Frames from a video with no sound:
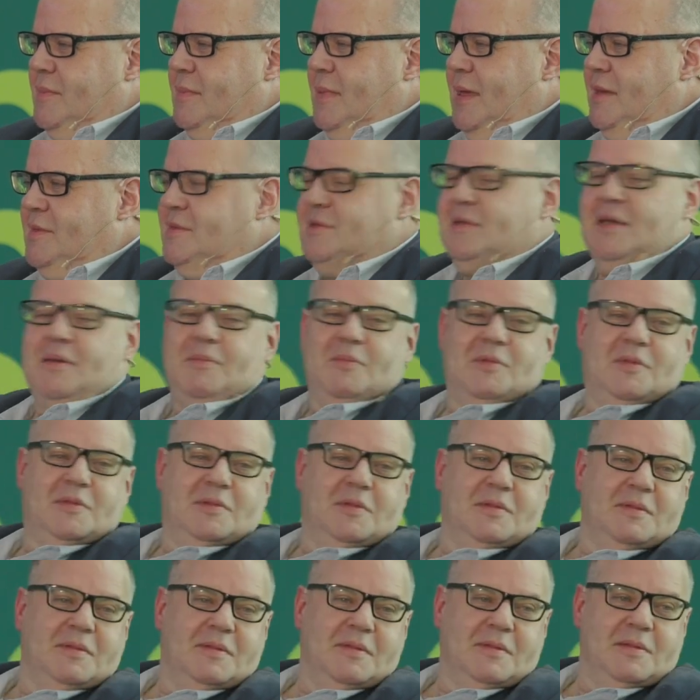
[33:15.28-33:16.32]
it seems
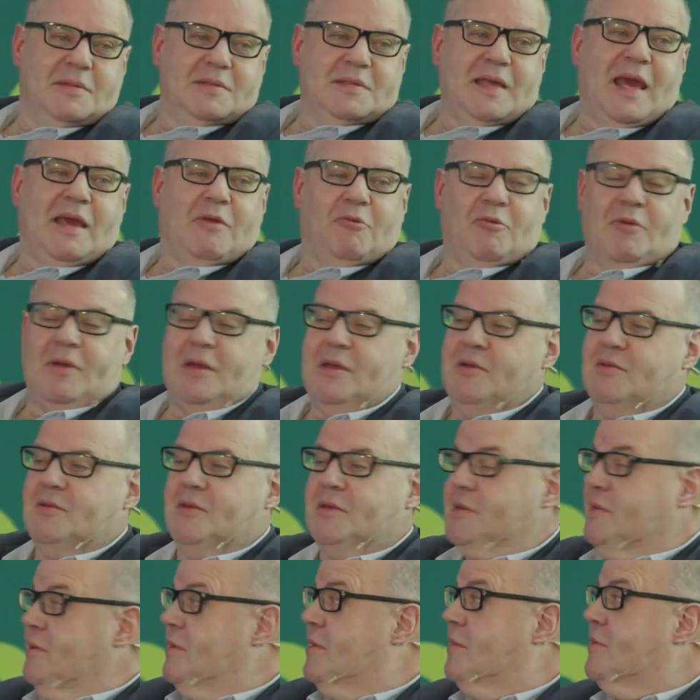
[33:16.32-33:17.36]
sacrilege to
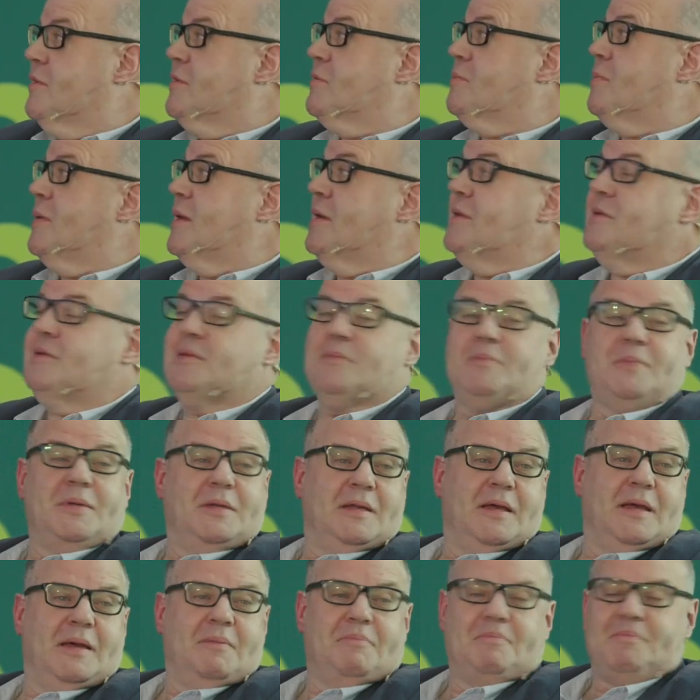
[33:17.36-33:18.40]
do it in this place. But
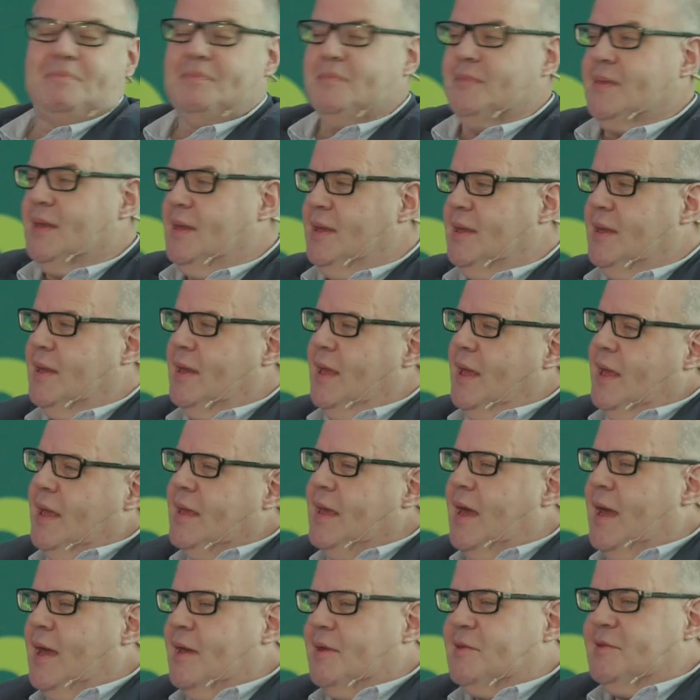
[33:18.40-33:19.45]

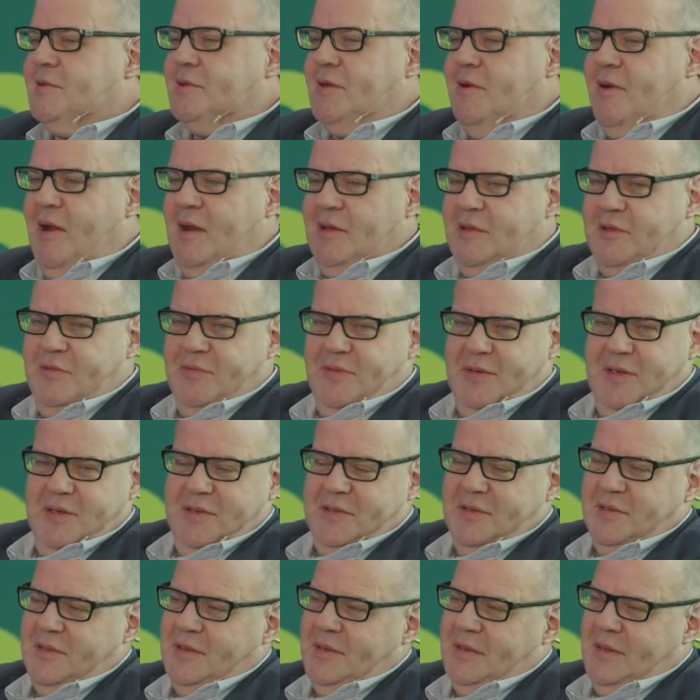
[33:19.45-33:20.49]
yeah, so Alex
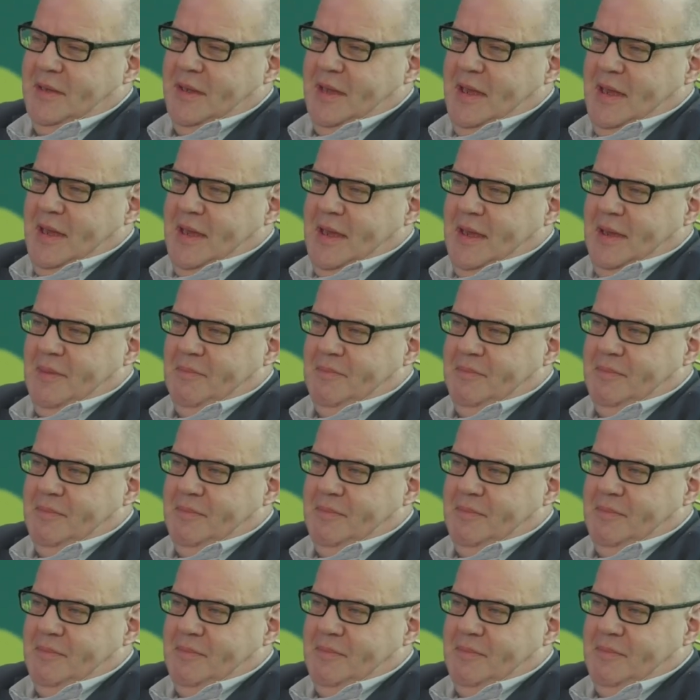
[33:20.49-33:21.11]
Ferguson, he